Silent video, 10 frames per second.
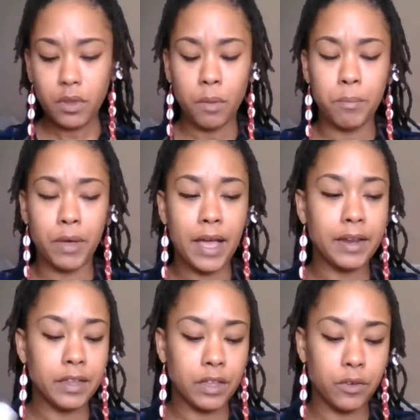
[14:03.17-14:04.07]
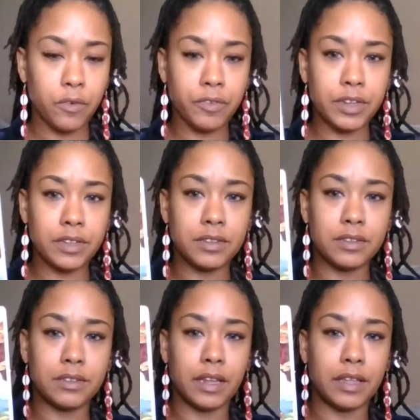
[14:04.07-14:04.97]
But how to get over this
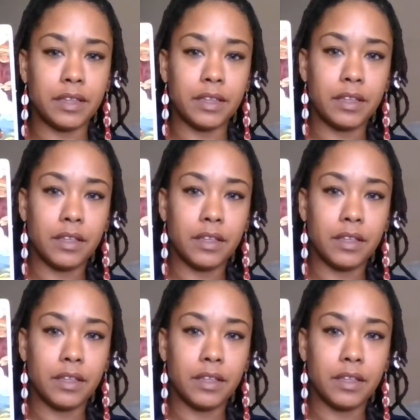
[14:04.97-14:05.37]
is like